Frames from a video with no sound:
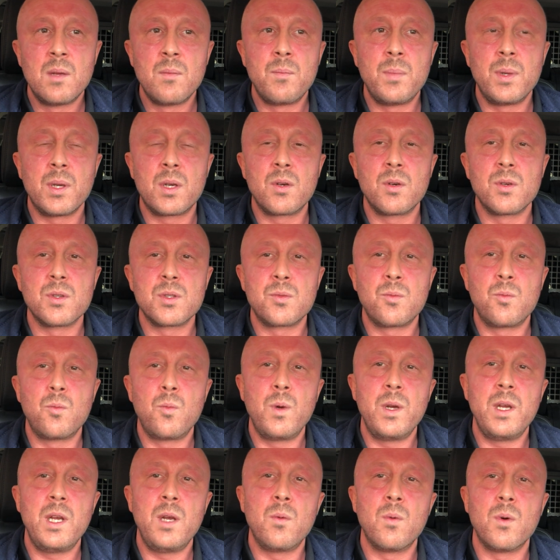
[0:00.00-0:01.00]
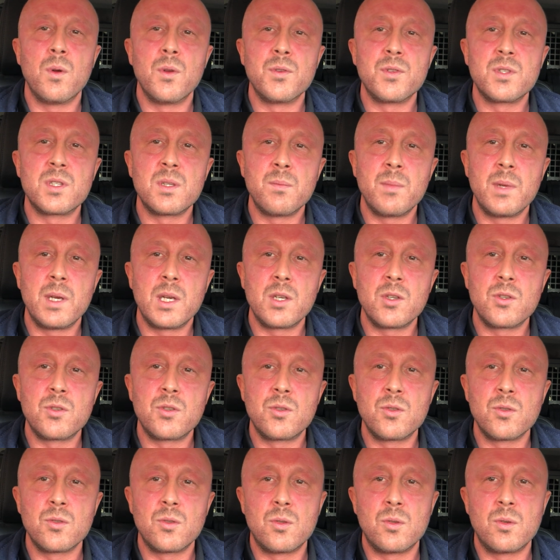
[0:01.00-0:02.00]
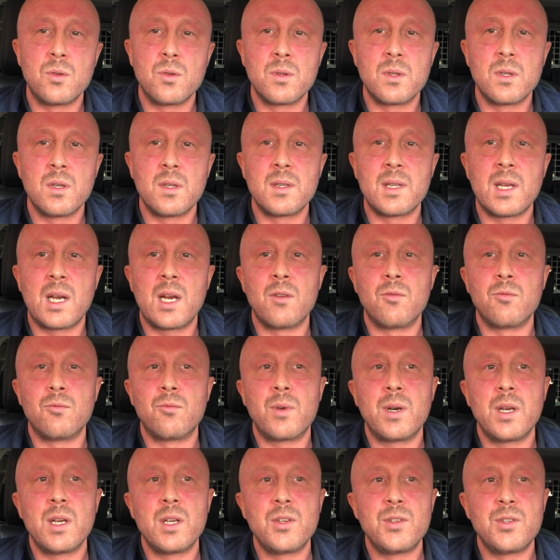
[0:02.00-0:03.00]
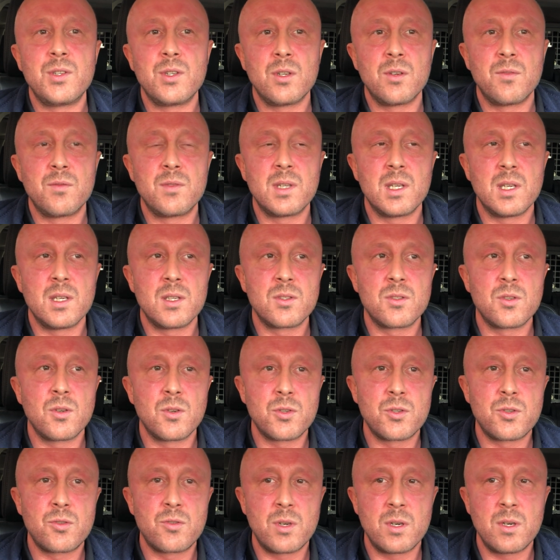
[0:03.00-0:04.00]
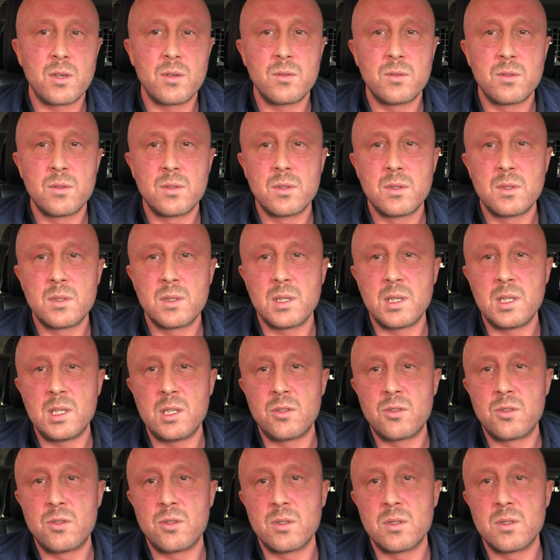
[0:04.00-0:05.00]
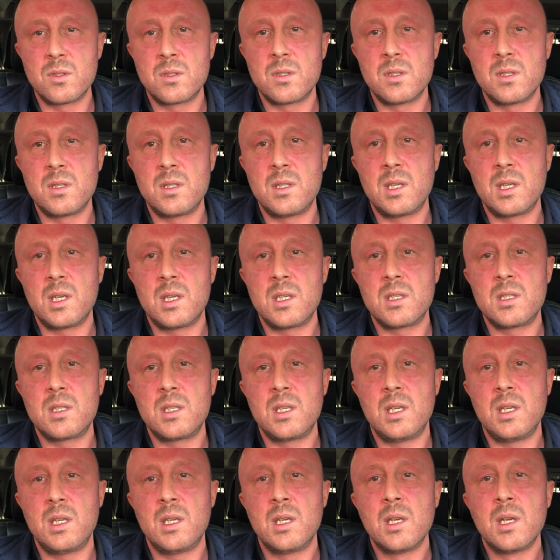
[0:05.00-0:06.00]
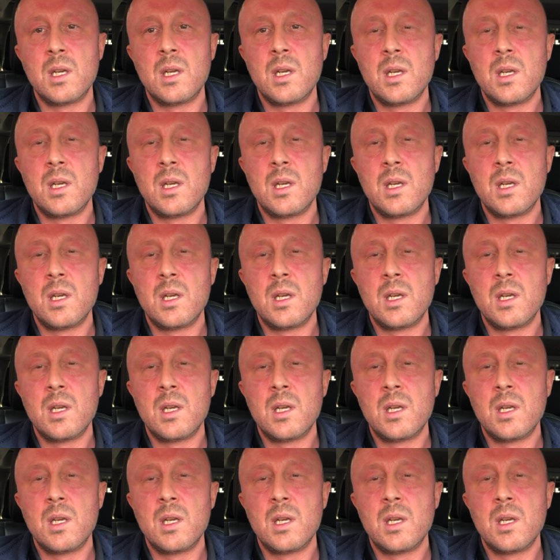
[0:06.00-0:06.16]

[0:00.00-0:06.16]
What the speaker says: because we want to make sure that that ratio of testosterone to estrogen to DHT